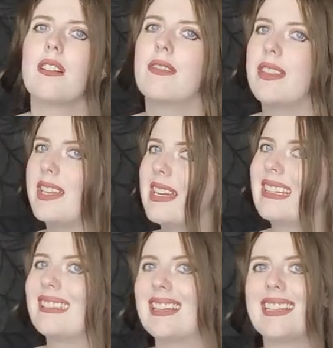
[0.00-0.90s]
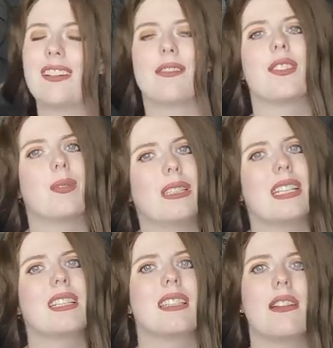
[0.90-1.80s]
of the night of the
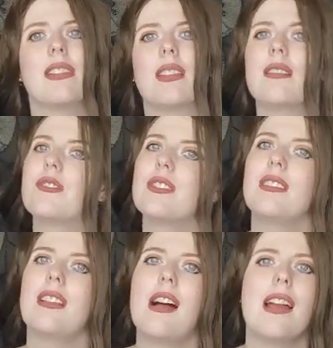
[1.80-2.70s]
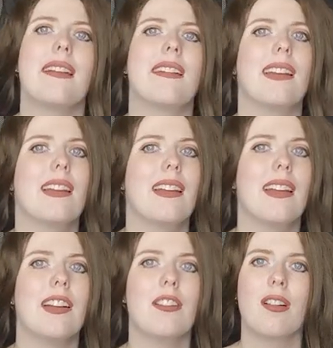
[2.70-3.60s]
27th of July,
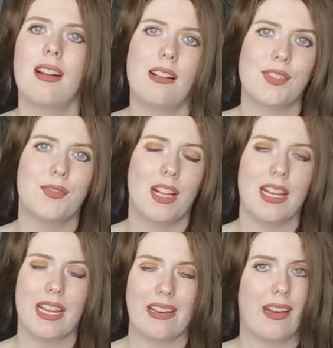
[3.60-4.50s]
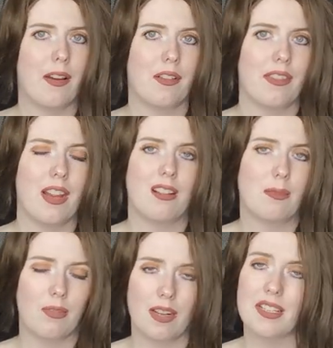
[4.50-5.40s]
aircrafts flying in and out of the
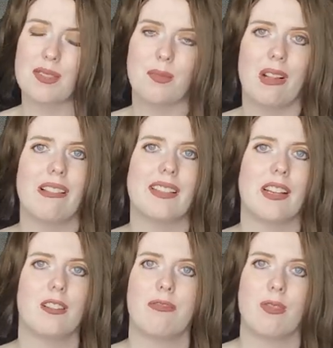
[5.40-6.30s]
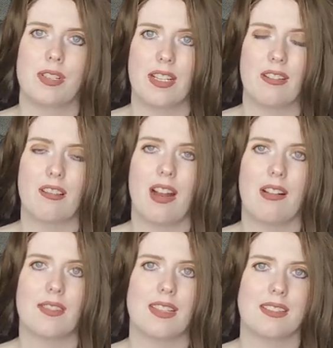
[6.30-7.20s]
airport, as well as Air Force
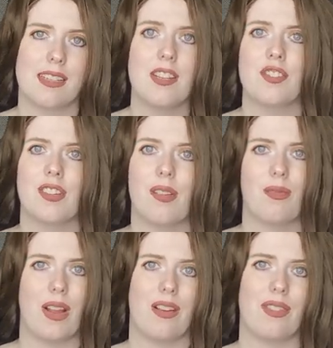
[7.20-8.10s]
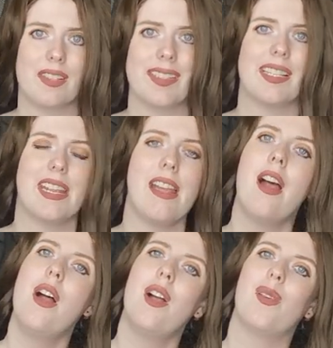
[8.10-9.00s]
aircrafts stationed around the city,
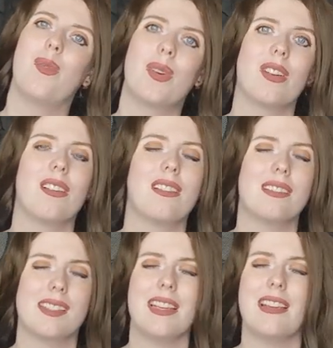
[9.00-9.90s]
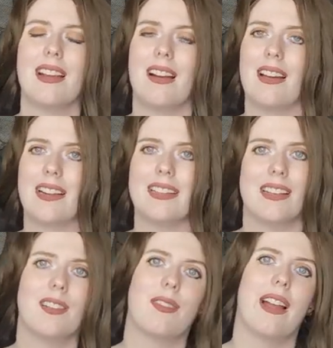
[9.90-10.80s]
were seeing
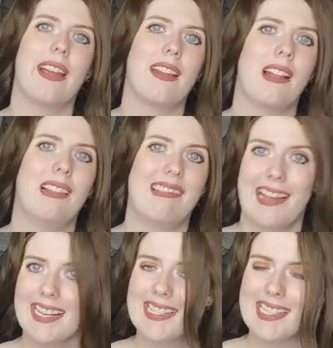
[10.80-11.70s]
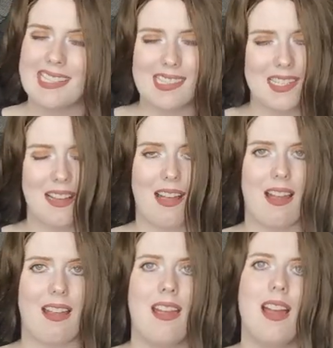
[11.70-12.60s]
unidentified lights in the
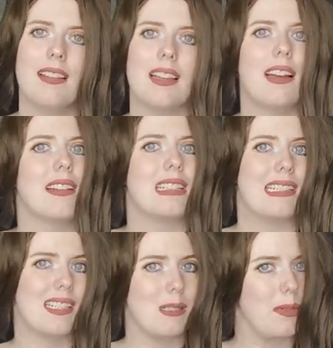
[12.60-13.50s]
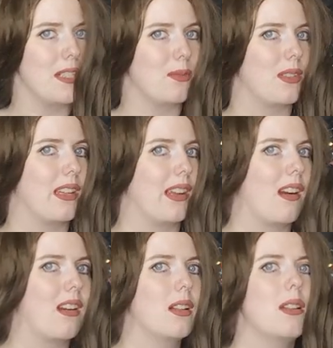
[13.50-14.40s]
sky that disappeared when they
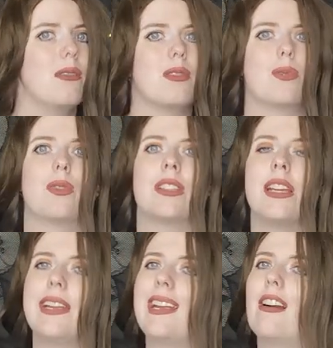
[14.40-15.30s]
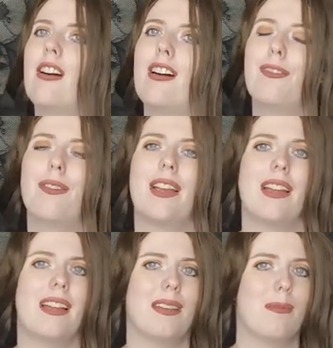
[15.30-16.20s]
got close, were taking off
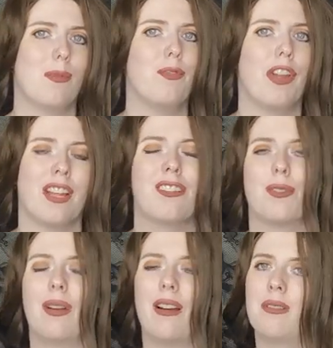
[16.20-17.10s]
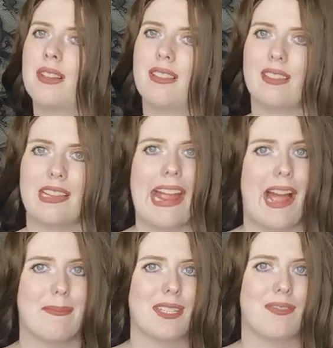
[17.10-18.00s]
and moving throughout the
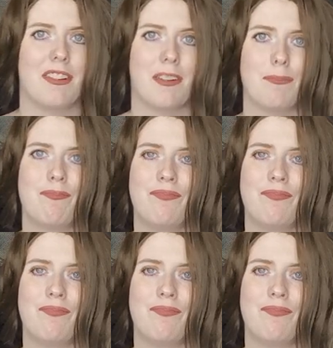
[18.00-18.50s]
atmosphere.